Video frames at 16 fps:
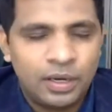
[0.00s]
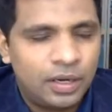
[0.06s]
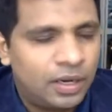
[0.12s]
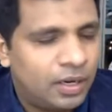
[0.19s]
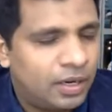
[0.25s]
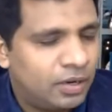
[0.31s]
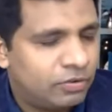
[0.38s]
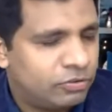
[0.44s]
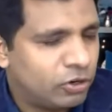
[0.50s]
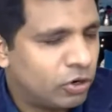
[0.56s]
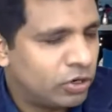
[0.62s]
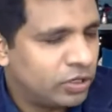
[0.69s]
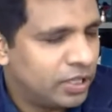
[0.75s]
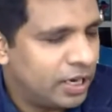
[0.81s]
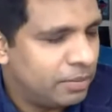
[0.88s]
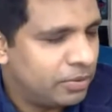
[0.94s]

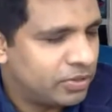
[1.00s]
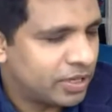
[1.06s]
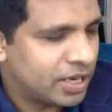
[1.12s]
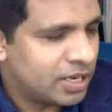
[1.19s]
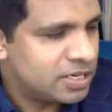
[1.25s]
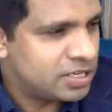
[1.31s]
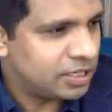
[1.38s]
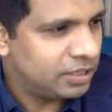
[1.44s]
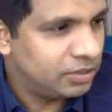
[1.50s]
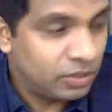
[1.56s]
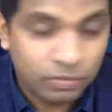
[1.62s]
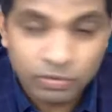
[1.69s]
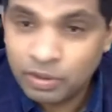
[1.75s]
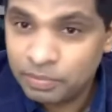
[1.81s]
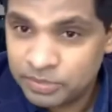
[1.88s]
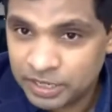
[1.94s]
Forgot the name of the country.
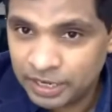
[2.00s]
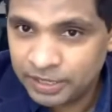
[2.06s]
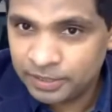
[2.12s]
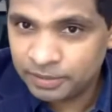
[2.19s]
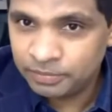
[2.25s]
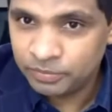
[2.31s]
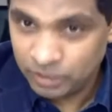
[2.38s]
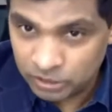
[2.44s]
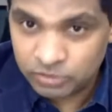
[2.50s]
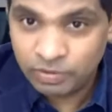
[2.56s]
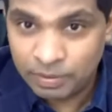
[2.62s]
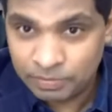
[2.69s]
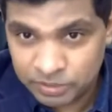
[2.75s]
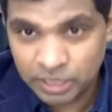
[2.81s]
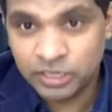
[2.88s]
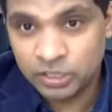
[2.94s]
Website. There's a
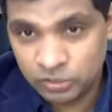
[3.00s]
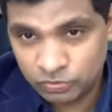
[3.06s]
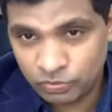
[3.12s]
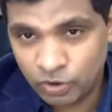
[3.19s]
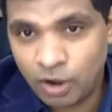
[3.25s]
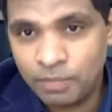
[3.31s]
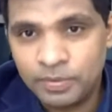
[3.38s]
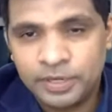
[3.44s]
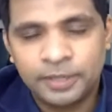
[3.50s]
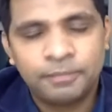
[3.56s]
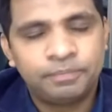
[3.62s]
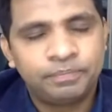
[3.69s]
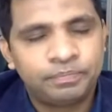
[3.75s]
website is formed.